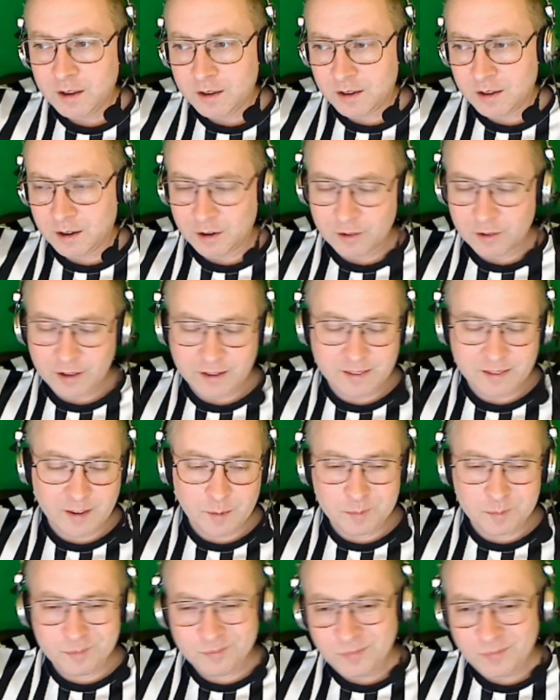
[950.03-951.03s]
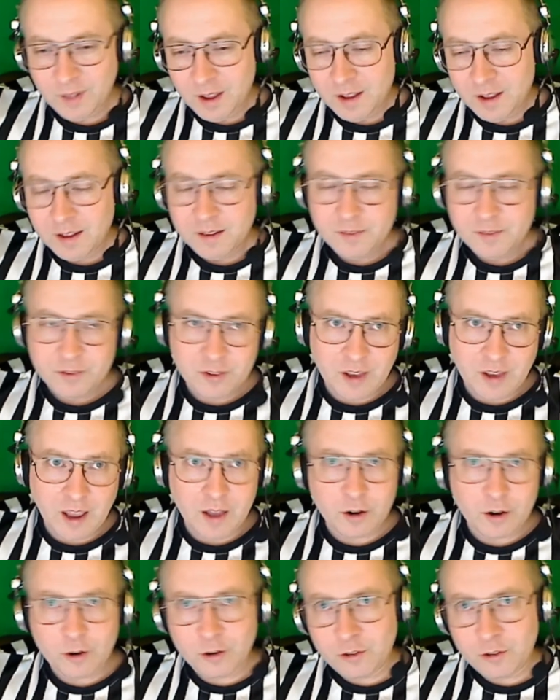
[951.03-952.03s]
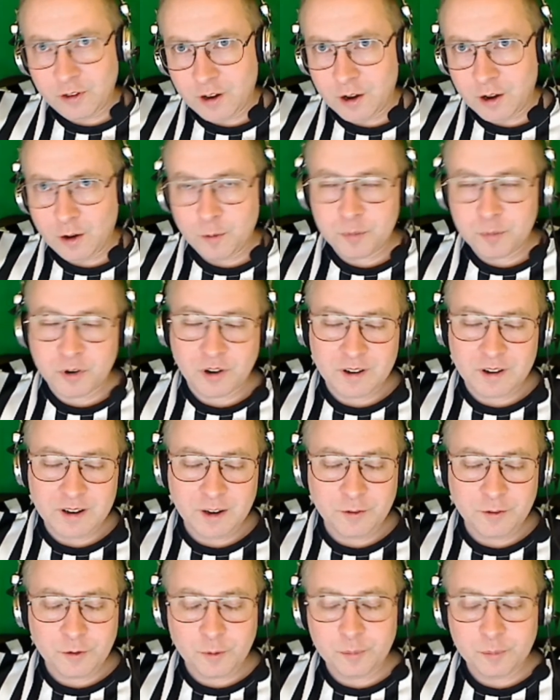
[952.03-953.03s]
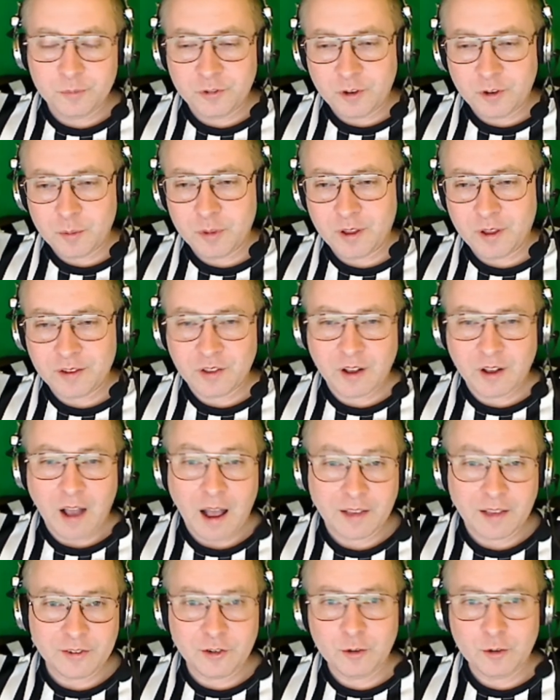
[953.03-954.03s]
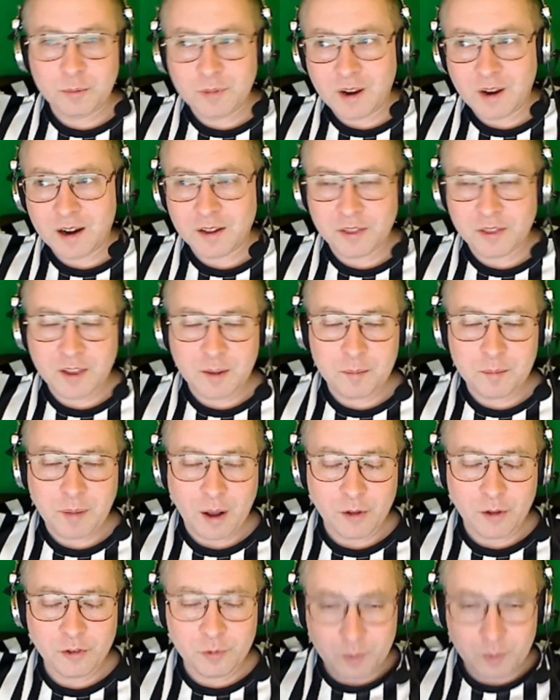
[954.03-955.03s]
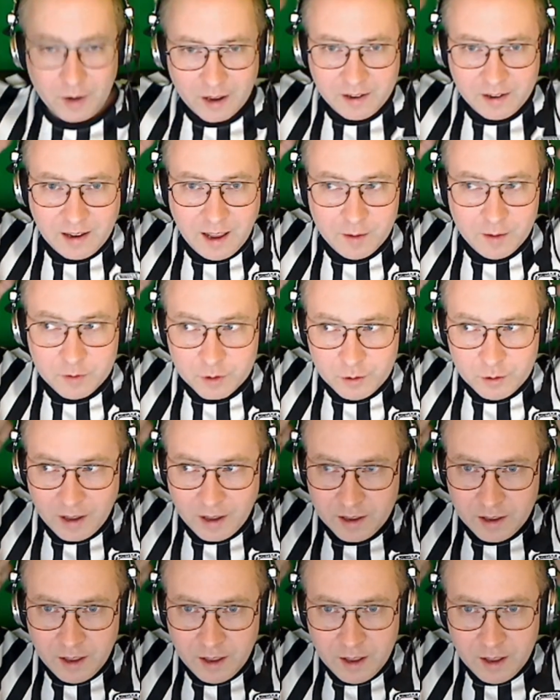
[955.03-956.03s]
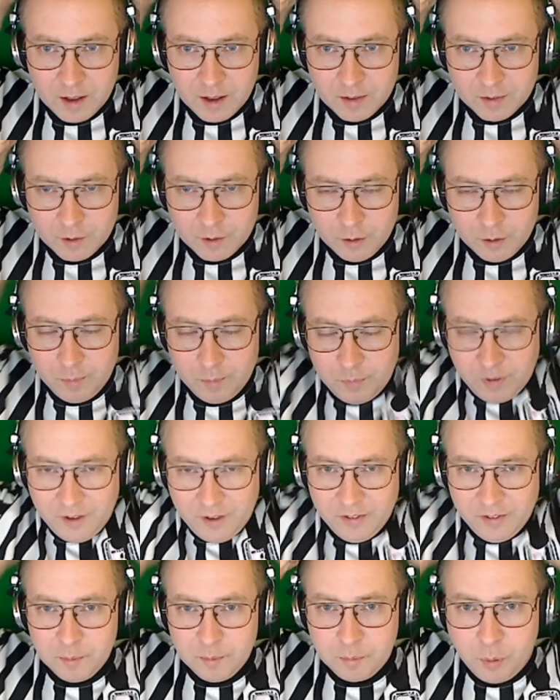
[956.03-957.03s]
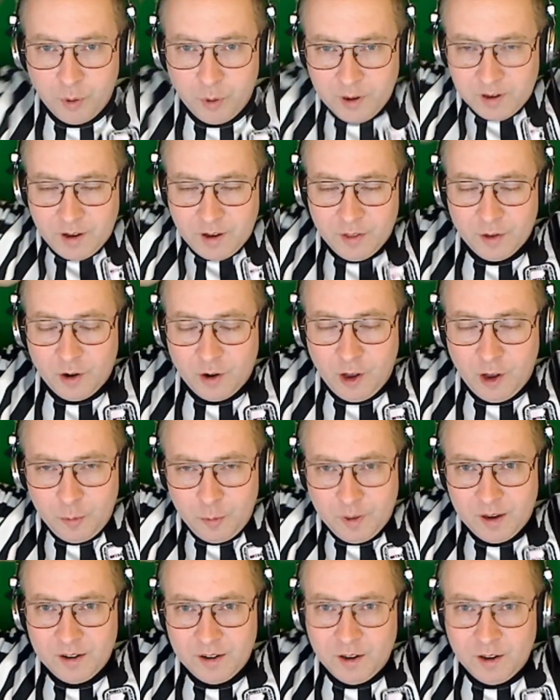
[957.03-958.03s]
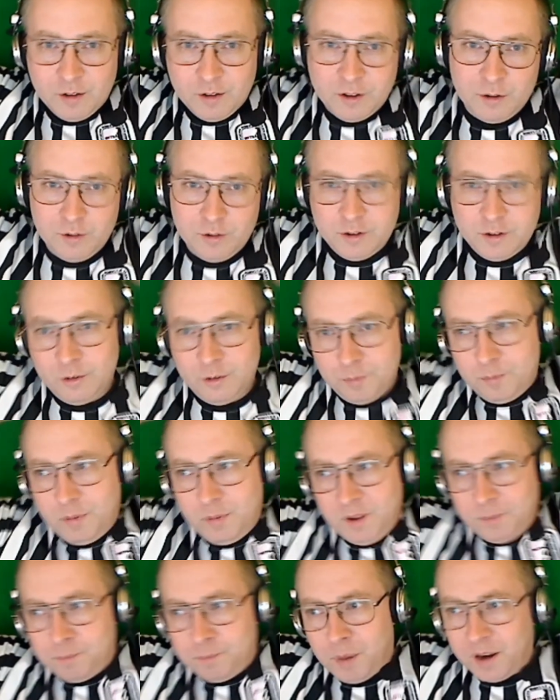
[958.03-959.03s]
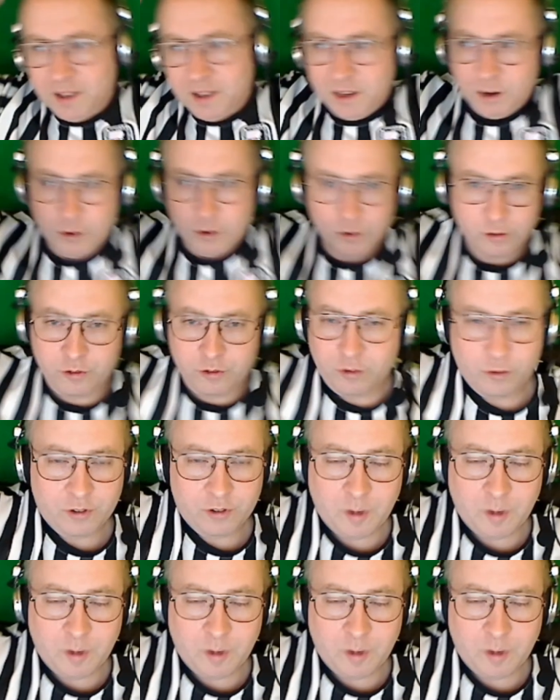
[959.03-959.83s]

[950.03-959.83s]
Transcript: Like some skaters, particularly from some of like the costume kind of theme bouts, will like to have little things that point on their helmet, little bunny ears or